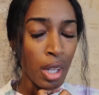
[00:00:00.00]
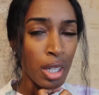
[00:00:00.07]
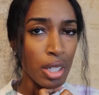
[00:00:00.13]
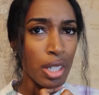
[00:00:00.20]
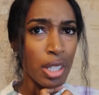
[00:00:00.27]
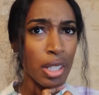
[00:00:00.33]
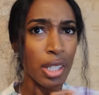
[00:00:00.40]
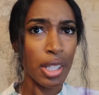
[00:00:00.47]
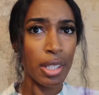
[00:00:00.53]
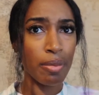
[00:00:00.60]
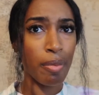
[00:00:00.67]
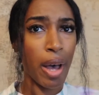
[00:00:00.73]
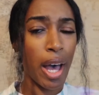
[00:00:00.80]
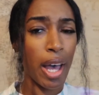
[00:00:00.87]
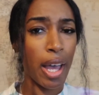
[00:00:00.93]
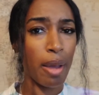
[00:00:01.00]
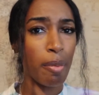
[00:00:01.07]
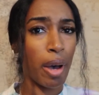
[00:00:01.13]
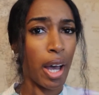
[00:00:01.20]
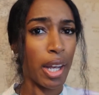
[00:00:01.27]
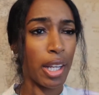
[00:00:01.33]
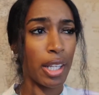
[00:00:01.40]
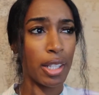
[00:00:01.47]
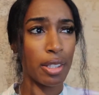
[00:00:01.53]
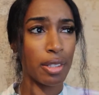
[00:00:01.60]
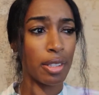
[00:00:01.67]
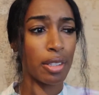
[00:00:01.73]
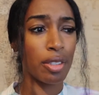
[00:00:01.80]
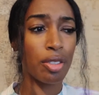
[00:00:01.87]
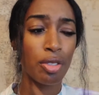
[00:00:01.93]
Just because my body
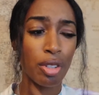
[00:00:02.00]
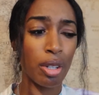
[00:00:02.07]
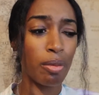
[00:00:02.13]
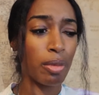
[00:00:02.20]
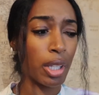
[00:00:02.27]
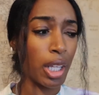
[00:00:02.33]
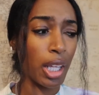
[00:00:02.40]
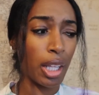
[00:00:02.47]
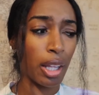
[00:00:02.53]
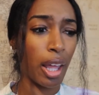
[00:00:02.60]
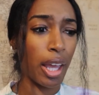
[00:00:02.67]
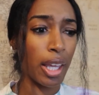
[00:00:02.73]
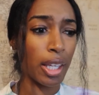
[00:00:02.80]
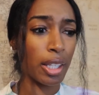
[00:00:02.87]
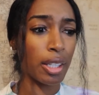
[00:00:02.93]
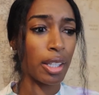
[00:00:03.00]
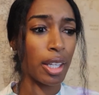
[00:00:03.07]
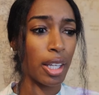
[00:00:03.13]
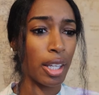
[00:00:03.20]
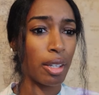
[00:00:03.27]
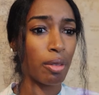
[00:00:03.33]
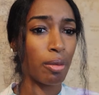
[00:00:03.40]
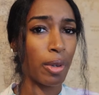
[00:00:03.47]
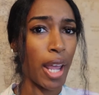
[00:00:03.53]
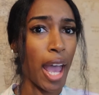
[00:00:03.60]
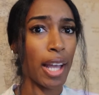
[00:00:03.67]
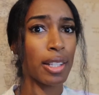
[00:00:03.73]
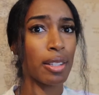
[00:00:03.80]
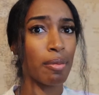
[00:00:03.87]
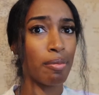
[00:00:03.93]
is extremely, like, it
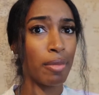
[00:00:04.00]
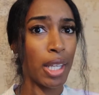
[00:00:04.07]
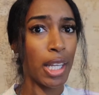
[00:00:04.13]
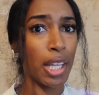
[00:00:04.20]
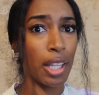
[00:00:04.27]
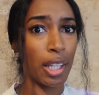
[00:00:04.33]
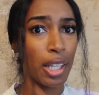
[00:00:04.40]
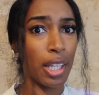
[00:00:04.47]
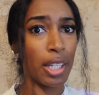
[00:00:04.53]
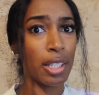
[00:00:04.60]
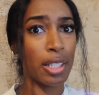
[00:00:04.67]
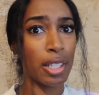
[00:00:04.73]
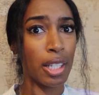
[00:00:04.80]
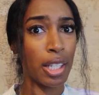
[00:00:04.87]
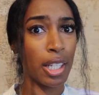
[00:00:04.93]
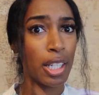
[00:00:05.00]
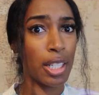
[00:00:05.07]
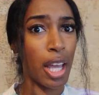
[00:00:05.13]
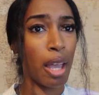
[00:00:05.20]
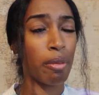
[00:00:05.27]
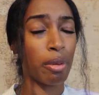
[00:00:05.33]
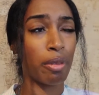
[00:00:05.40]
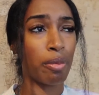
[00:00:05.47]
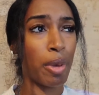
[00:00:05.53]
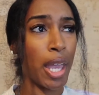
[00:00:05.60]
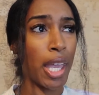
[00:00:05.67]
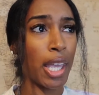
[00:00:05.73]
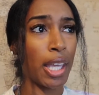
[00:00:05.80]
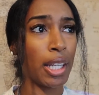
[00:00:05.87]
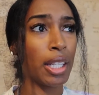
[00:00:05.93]
reacts immediately to any type of
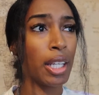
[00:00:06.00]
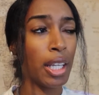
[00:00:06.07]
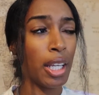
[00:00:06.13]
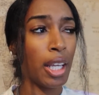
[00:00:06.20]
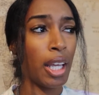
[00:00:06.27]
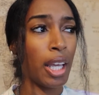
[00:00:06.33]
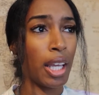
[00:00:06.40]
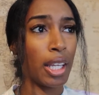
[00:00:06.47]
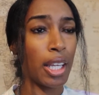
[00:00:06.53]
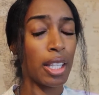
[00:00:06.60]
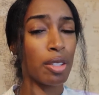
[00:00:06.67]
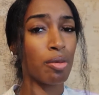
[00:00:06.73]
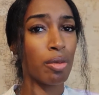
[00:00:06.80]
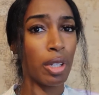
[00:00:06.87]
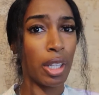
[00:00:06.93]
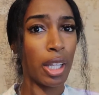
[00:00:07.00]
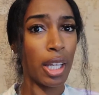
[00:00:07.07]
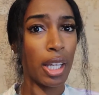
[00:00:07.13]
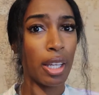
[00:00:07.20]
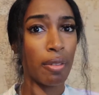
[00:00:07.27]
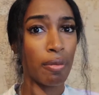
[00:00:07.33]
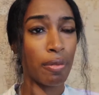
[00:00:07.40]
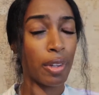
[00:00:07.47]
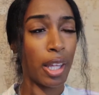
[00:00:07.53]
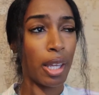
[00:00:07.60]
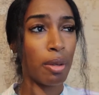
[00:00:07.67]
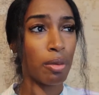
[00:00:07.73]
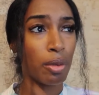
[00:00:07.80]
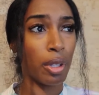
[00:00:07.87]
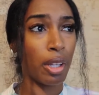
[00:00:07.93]
pain and gets really
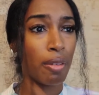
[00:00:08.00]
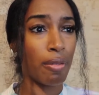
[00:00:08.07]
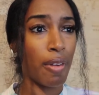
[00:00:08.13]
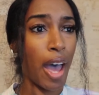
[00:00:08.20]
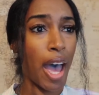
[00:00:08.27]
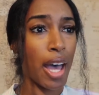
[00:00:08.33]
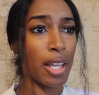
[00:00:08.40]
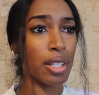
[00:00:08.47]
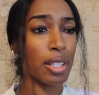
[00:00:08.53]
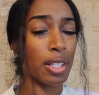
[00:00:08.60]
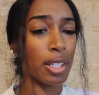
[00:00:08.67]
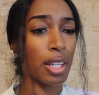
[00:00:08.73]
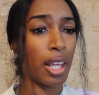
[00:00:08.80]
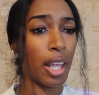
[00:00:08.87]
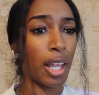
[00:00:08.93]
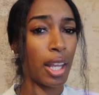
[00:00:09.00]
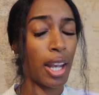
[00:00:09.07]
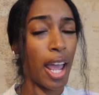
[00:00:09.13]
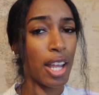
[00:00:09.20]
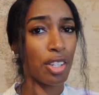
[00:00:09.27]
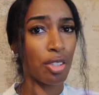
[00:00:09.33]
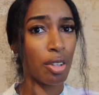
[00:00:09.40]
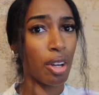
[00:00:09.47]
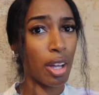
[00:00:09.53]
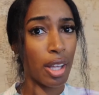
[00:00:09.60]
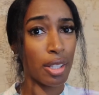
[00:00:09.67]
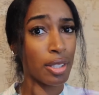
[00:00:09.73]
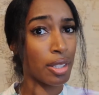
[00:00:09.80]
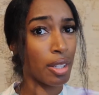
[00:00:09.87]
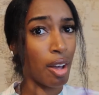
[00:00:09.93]
inflamed really fast. And as you
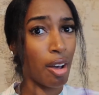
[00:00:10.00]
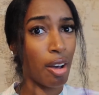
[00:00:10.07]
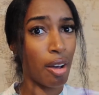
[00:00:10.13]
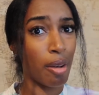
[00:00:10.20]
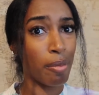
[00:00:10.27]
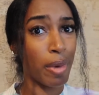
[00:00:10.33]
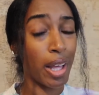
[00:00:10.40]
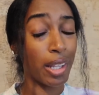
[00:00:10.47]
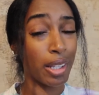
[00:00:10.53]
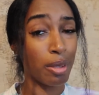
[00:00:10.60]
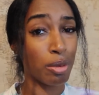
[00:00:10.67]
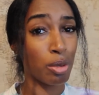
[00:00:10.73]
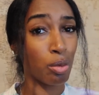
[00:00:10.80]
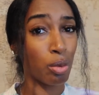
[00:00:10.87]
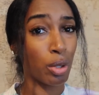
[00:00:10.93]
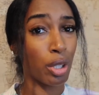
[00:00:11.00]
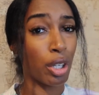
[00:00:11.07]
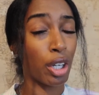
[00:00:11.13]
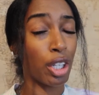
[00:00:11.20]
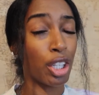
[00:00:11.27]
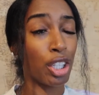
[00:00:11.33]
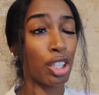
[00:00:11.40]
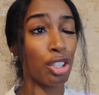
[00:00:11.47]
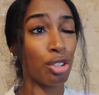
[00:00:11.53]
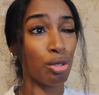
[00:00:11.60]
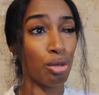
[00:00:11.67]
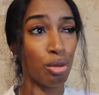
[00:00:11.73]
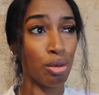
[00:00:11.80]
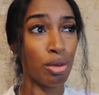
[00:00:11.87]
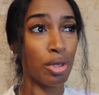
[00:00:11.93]
guys saw, my lips were
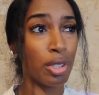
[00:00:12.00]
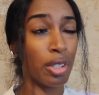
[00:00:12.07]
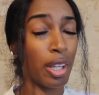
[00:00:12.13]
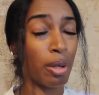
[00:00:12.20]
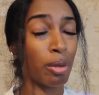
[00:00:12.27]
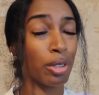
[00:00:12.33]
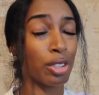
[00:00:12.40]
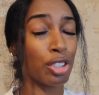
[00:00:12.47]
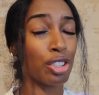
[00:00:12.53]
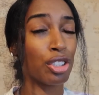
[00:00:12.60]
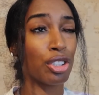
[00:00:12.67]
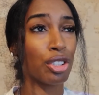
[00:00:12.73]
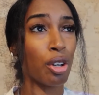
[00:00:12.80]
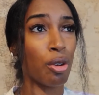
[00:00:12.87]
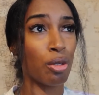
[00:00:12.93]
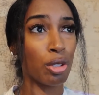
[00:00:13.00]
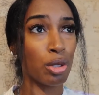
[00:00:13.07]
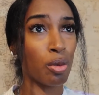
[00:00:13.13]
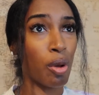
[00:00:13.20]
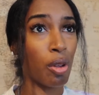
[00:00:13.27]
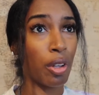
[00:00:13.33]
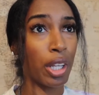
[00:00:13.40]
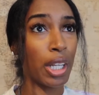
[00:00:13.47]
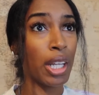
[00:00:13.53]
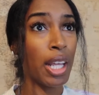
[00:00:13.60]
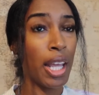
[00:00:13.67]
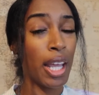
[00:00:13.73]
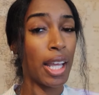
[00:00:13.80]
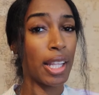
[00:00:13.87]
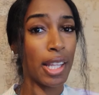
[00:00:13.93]
huge. They were so swollen,
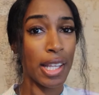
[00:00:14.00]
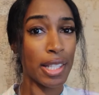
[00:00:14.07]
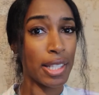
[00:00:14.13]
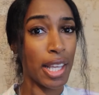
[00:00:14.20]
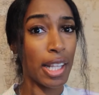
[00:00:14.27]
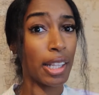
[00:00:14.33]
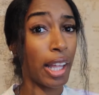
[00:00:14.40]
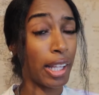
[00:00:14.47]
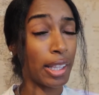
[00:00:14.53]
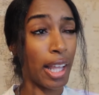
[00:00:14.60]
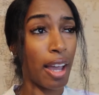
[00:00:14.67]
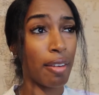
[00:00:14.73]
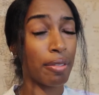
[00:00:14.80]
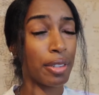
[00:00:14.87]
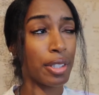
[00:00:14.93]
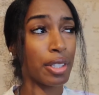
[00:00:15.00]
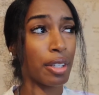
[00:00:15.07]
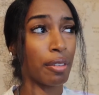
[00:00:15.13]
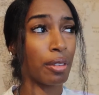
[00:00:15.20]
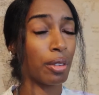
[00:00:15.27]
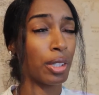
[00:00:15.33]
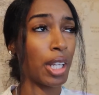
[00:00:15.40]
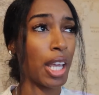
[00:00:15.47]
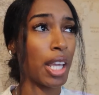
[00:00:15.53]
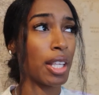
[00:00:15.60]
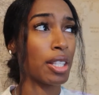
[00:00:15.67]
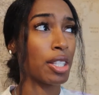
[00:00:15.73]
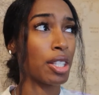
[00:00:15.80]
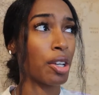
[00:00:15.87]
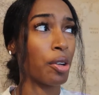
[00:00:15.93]
and they stayed like that for several
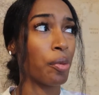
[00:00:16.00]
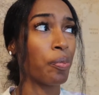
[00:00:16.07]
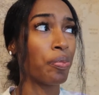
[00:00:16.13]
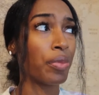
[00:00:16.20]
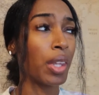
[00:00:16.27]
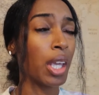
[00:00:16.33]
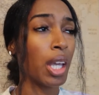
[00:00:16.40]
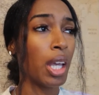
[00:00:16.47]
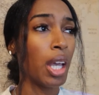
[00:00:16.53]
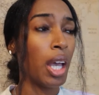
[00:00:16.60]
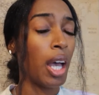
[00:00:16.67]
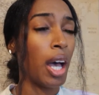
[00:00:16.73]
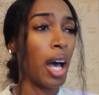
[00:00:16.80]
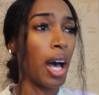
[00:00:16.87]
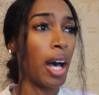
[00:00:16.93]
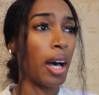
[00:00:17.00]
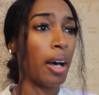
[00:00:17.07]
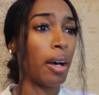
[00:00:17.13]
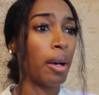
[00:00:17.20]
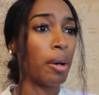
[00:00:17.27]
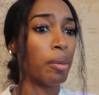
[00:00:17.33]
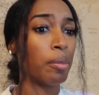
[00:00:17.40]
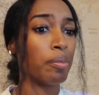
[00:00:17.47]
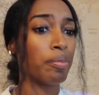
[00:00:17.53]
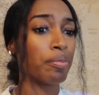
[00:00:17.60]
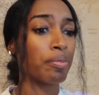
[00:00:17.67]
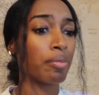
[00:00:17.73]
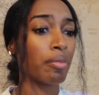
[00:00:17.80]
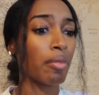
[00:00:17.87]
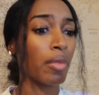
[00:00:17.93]
days. So
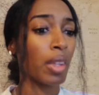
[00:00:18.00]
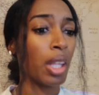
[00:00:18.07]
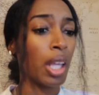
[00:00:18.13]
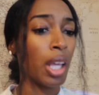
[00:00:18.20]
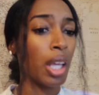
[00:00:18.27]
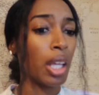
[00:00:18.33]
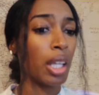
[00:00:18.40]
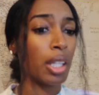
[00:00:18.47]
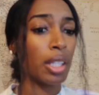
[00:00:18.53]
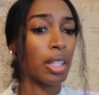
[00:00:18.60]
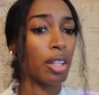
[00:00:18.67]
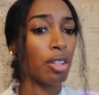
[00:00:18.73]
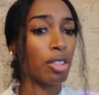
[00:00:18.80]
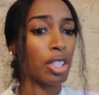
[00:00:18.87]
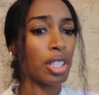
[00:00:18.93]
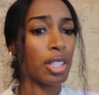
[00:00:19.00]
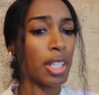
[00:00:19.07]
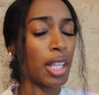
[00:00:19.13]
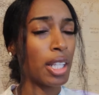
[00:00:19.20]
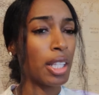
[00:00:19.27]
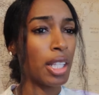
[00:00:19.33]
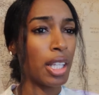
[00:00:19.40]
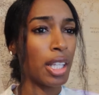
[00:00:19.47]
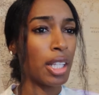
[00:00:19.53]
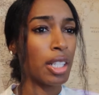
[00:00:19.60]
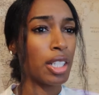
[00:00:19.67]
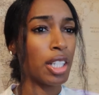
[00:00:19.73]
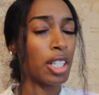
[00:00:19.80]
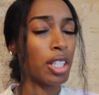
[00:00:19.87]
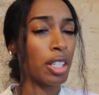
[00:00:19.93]
you know, she said that
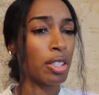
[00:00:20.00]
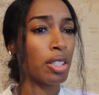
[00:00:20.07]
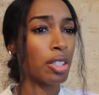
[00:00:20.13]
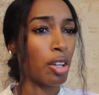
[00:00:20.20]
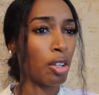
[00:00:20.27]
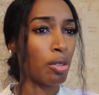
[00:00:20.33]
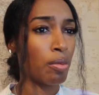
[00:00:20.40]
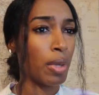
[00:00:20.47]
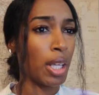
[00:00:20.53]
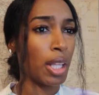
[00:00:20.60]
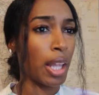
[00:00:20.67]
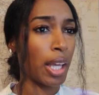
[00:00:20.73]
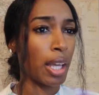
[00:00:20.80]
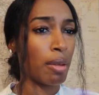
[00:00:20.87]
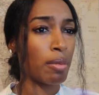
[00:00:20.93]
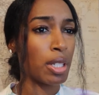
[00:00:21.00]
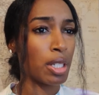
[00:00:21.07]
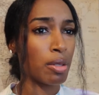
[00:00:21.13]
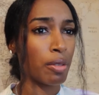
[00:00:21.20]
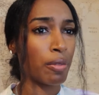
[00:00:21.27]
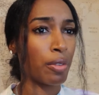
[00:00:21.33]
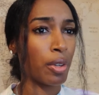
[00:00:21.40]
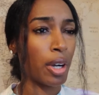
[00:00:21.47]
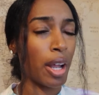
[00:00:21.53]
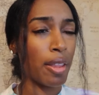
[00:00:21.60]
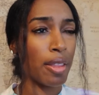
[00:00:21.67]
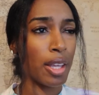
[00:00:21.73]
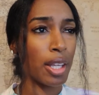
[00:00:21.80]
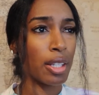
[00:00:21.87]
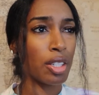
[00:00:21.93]
she had told me, like I mentioned before, I
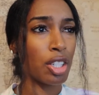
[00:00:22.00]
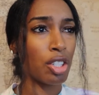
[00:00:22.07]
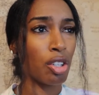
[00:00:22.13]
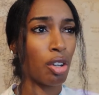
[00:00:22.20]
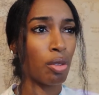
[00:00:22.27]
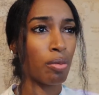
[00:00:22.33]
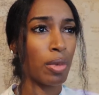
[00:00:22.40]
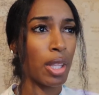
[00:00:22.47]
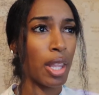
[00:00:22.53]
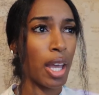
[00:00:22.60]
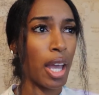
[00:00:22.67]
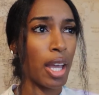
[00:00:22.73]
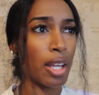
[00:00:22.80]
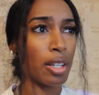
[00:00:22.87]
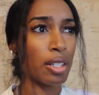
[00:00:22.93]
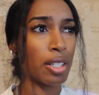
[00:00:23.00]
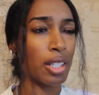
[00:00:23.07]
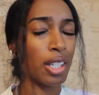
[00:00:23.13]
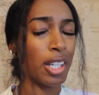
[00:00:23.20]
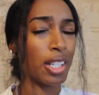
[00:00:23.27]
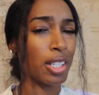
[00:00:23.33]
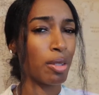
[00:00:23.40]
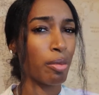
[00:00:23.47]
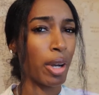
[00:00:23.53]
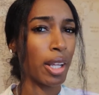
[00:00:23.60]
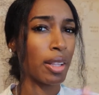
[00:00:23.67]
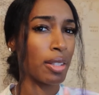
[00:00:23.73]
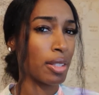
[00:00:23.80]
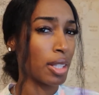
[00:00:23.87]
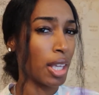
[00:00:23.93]
think she told me that she needed to
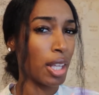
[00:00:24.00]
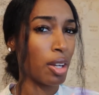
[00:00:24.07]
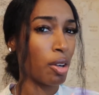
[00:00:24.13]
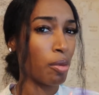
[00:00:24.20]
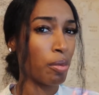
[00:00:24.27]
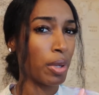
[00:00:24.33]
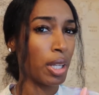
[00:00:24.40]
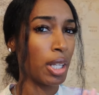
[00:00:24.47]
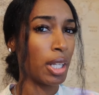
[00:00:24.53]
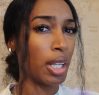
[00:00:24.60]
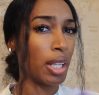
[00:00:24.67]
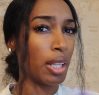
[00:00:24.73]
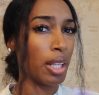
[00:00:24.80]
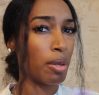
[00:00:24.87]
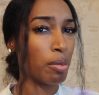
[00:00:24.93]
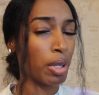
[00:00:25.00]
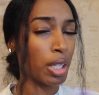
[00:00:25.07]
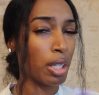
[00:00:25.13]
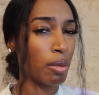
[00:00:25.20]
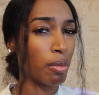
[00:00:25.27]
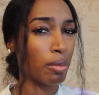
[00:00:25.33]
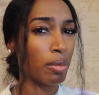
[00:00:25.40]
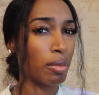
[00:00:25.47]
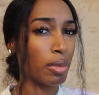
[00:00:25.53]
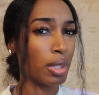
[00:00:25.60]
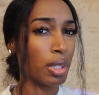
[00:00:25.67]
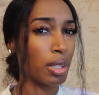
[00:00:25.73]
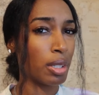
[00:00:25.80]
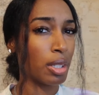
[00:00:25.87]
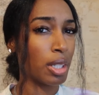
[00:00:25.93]
break the skin open and then put the
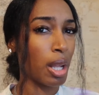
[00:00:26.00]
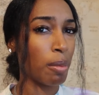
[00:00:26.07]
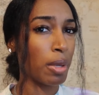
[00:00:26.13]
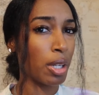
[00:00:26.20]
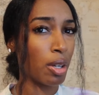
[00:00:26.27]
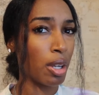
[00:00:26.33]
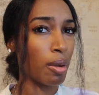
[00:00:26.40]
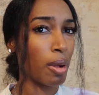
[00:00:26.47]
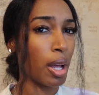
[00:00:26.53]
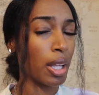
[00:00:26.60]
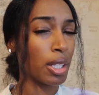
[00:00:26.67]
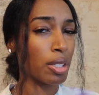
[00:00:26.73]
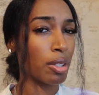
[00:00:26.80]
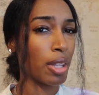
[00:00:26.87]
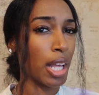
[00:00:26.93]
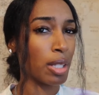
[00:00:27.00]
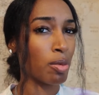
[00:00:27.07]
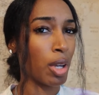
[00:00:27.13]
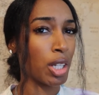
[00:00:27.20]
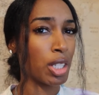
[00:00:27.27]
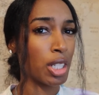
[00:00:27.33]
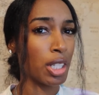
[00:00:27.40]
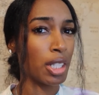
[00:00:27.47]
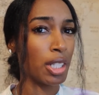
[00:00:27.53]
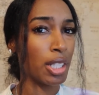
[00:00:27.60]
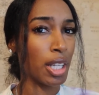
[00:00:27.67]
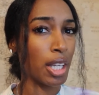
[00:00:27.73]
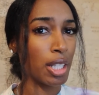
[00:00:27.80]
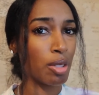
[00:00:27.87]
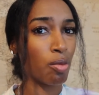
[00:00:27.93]
numbing cream on, so that's why she
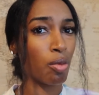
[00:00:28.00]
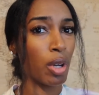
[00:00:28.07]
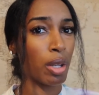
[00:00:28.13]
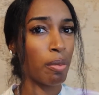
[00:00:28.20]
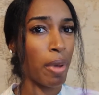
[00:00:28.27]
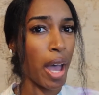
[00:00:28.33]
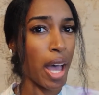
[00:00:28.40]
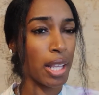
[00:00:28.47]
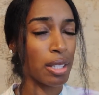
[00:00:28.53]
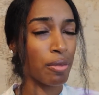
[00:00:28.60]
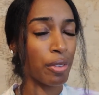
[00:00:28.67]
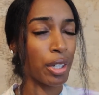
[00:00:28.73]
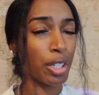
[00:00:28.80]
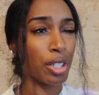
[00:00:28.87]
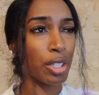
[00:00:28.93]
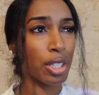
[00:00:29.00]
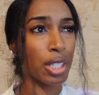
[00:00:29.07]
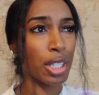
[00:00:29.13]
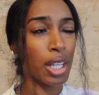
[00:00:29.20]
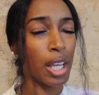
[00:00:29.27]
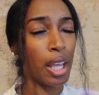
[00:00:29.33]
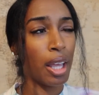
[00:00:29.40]
does one pass first.